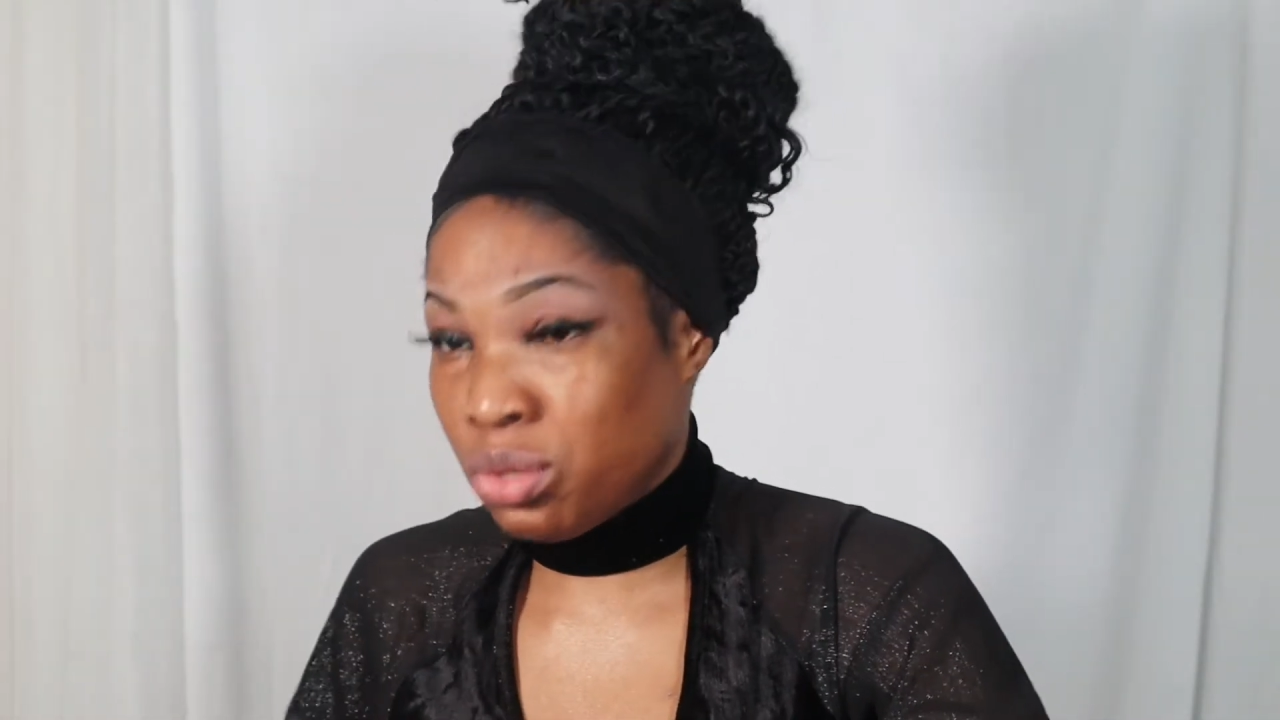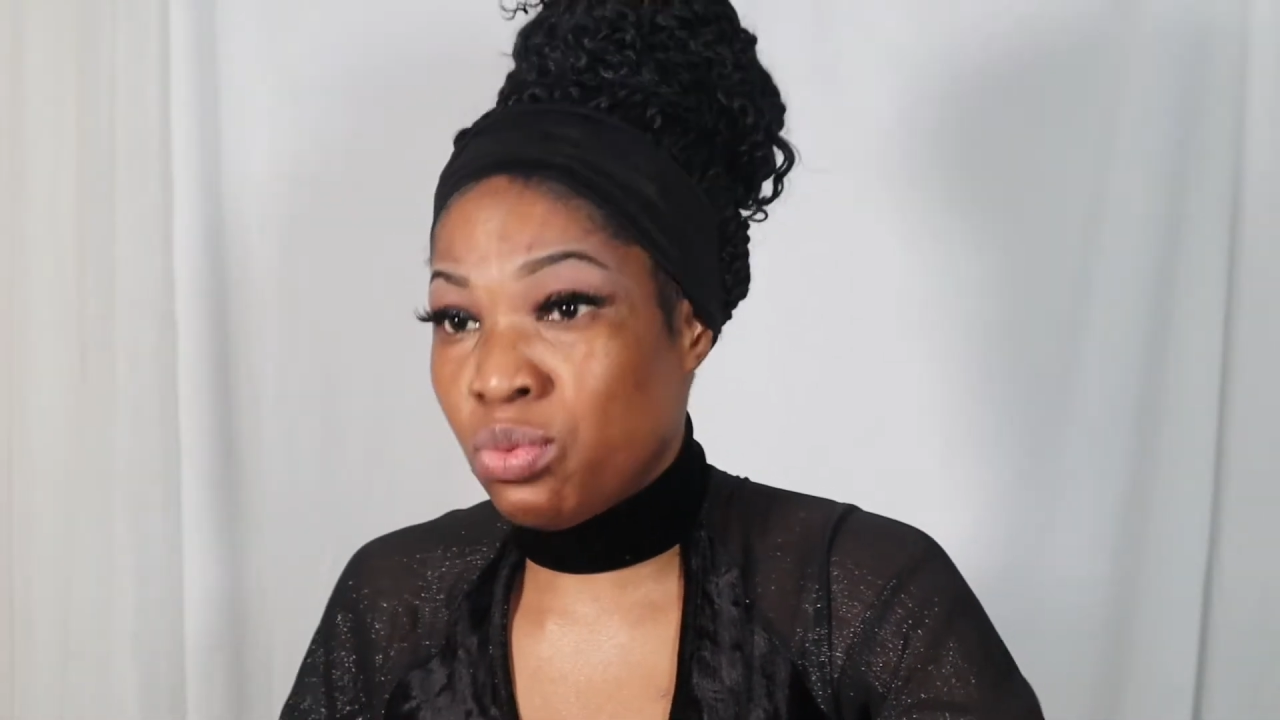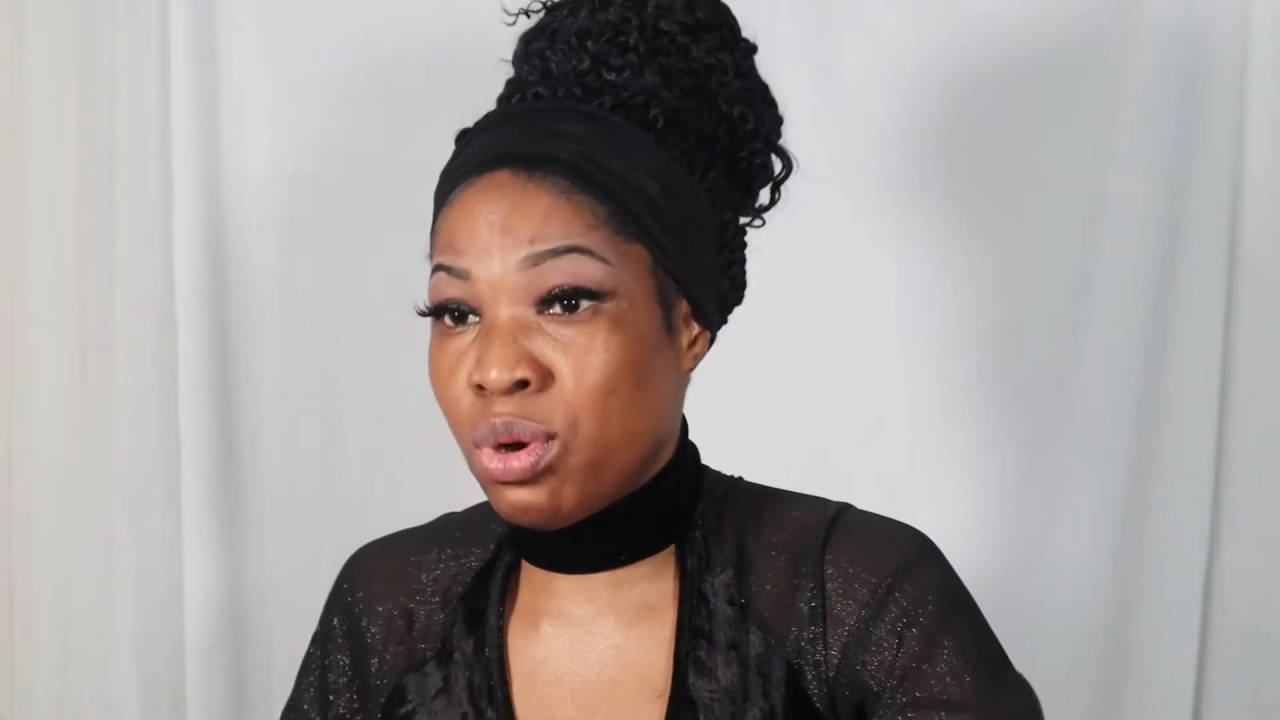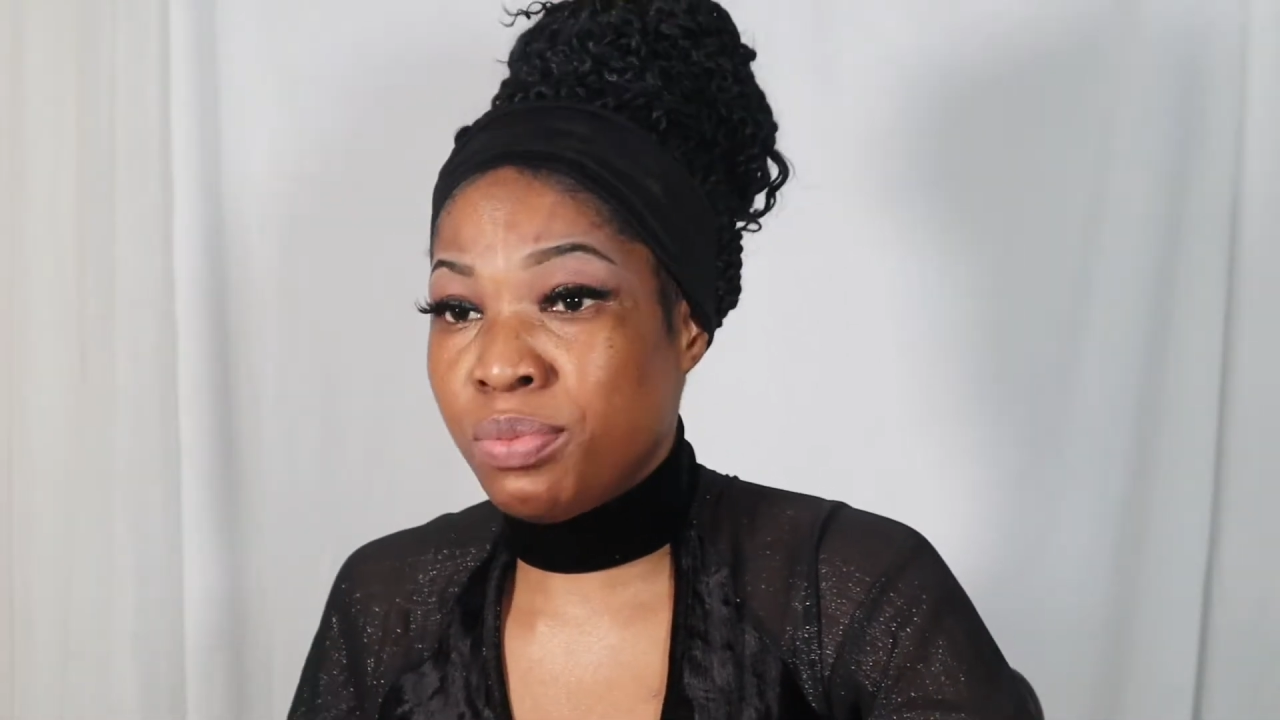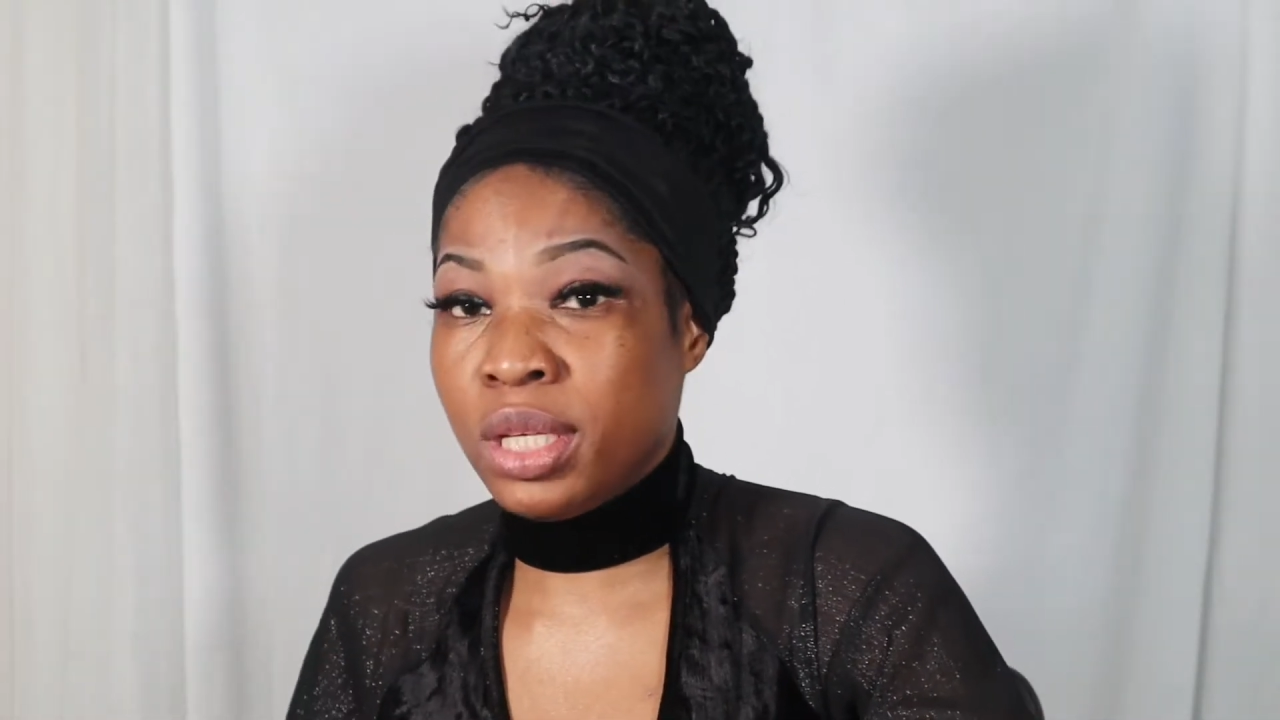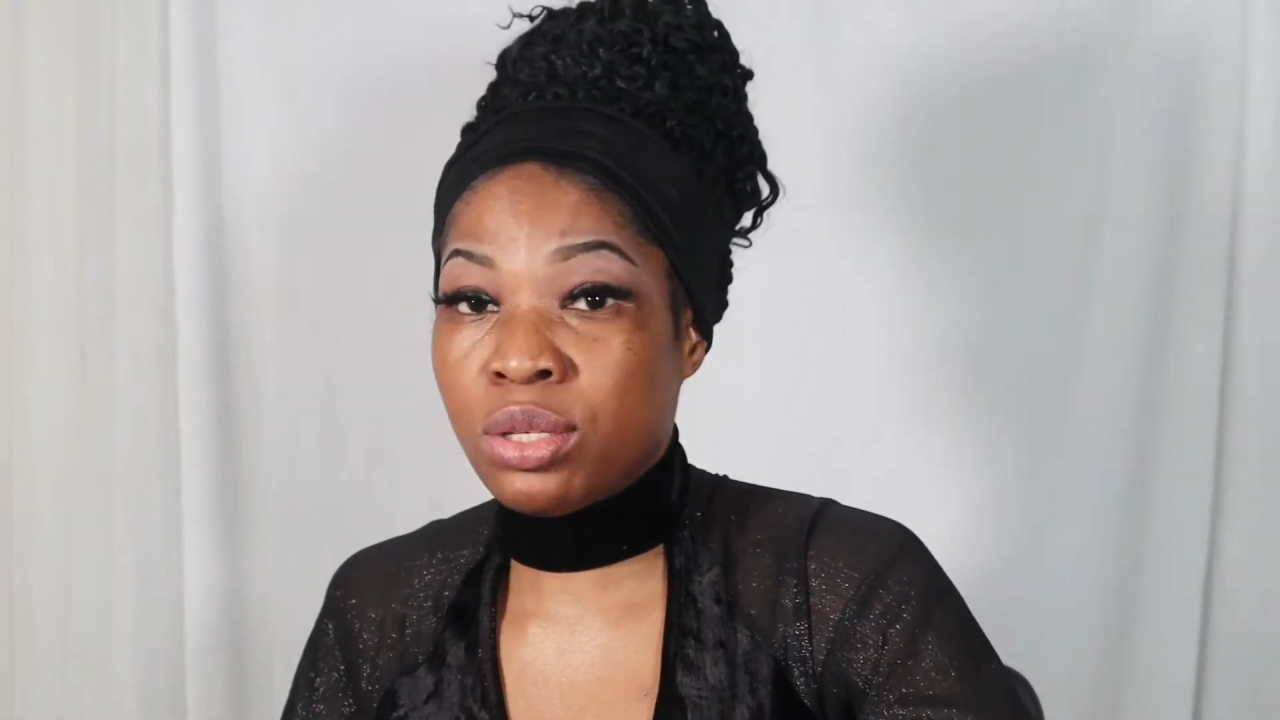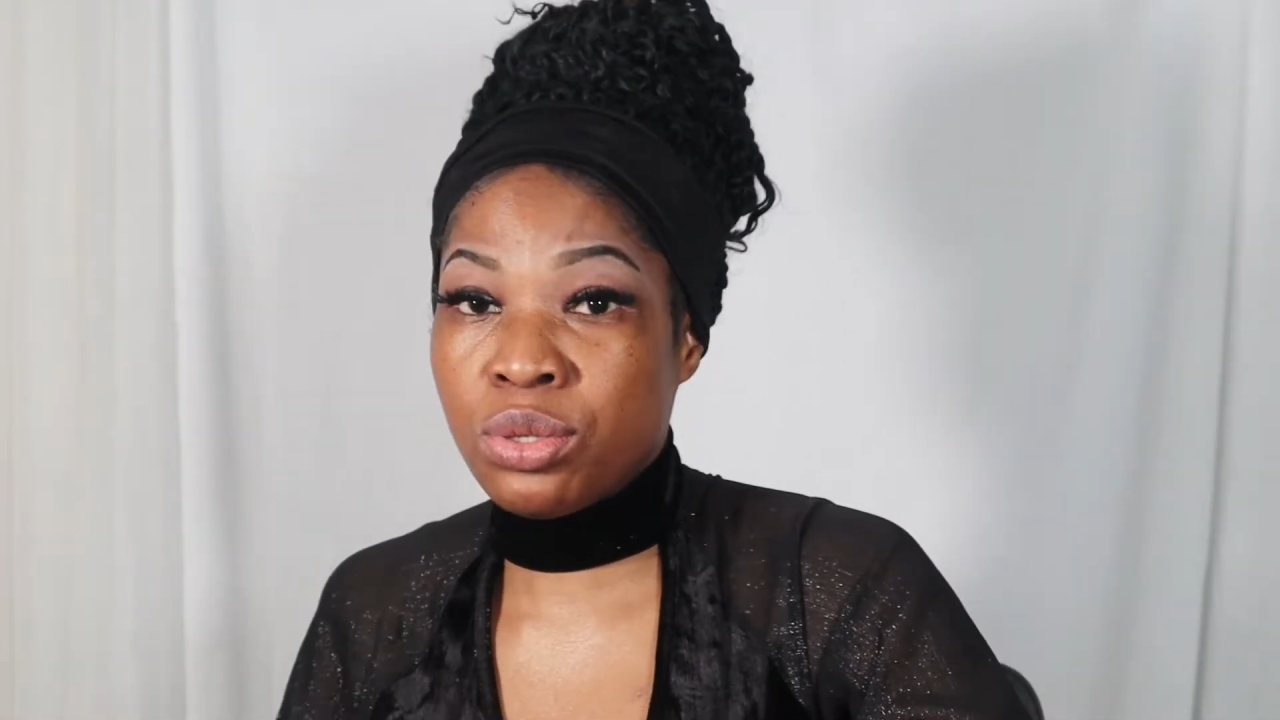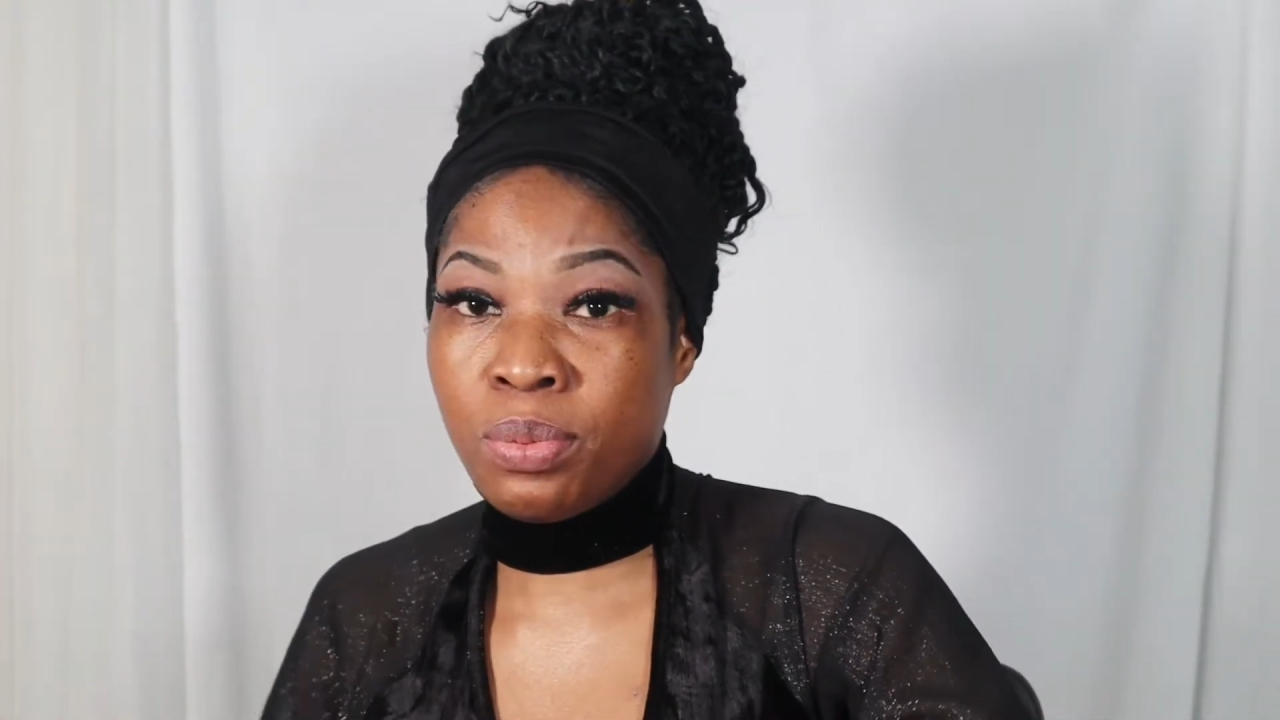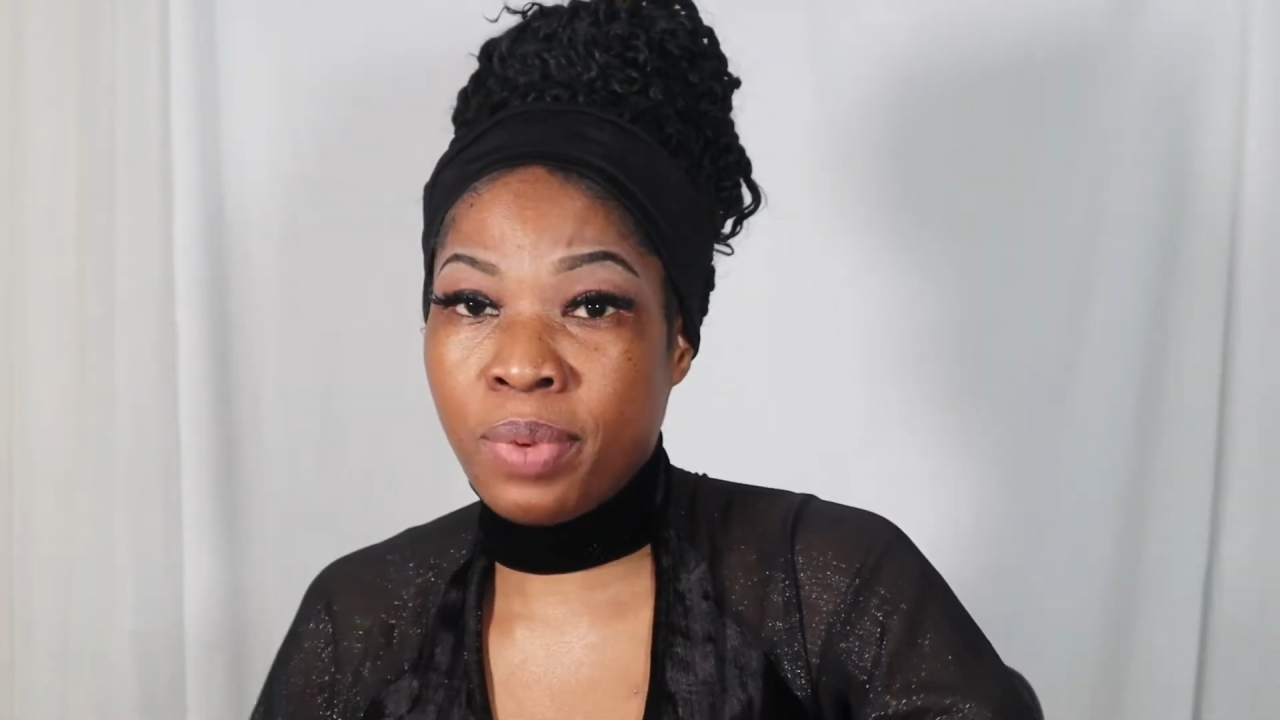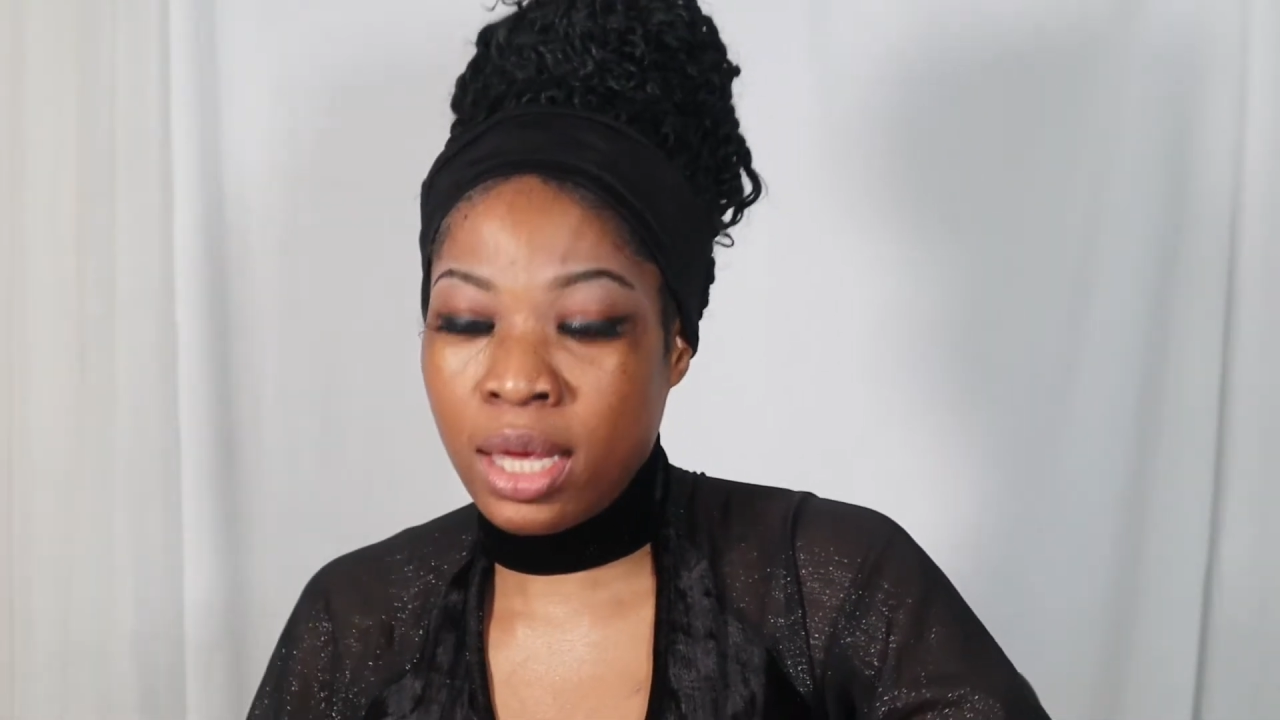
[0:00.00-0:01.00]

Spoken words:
to warm it up,